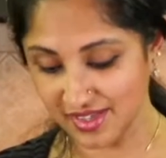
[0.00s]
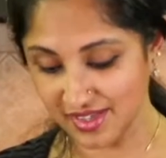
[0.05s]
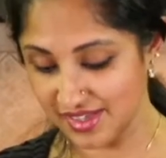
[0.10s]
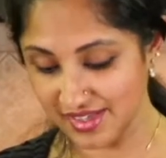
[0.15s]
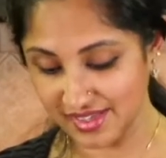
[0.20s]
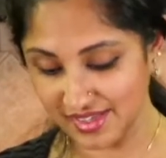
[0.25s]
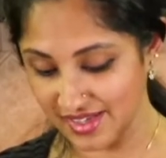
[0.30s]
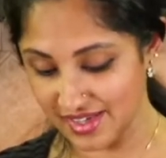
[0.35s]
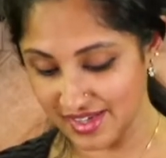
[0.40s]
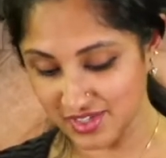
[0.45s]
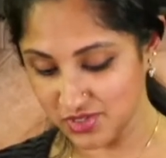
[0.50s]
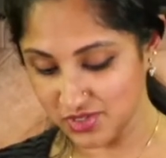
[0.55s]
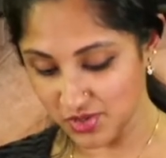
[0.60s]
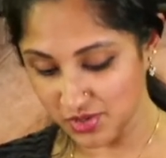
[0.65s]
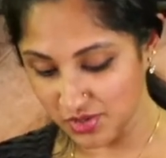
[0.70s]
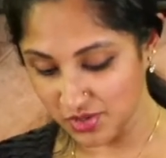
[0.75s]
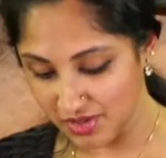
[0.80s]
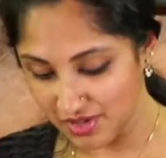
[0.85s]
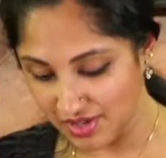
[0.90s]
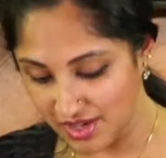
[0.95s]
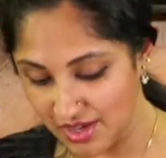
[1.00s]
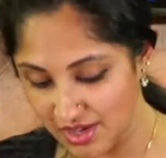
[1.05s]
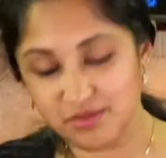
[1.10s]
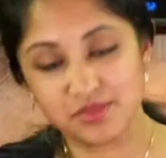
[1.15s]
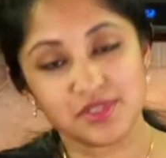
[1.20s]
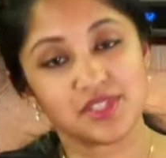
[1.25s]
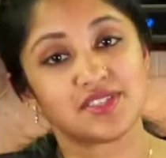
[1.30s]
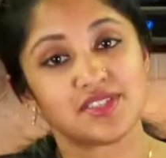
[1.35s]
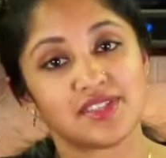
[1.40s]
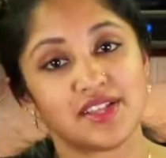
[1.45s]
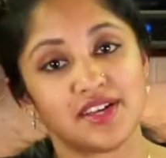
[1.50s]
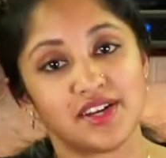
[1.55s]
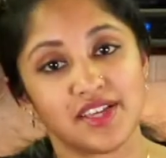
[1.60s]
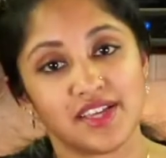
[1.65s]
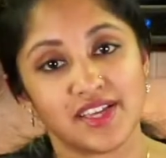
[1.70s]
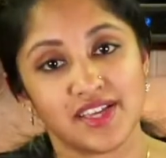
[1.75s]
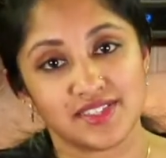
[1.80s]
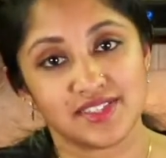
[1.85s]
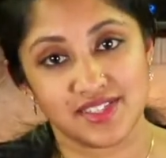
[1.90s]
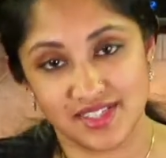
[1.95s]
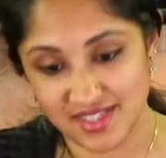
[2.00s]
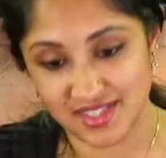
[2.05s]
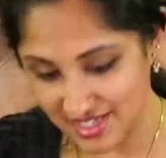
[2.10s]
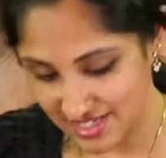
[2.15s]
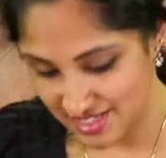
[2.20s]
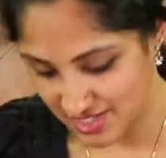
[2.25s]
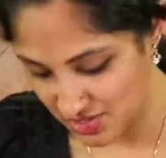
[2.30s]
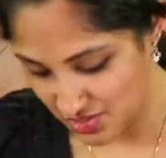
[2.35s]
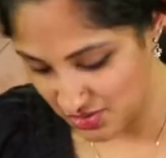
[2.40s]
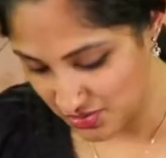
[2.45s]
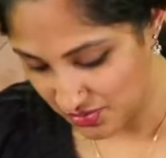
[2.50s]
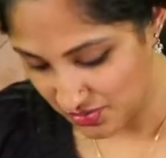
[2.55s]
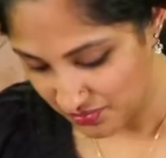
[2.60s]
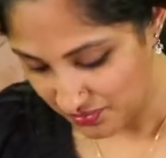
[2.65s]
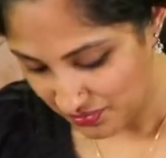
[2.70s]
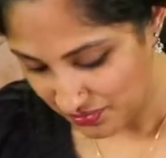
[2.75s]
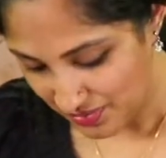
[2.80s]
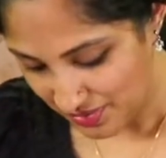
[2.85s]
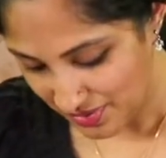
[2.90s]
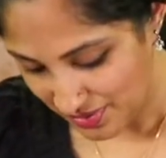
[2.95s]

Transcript: Yeah, so I'm just learning just as you.